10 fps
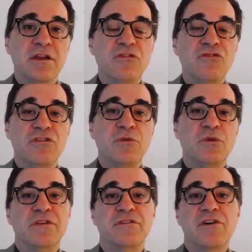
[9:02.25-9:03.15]
usually
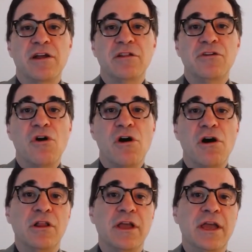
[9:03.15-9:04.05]
with a
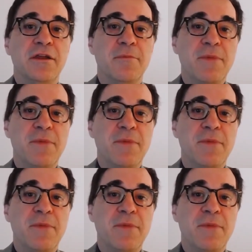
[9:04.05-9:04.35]
Tylenol and a